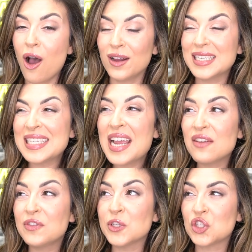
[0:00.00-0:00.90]
Honestly, I
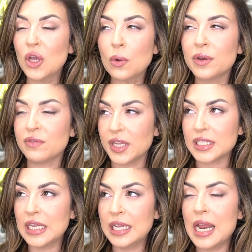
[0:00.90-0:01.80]
feel so
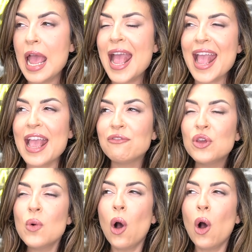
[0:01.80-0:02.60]
conflicted. If you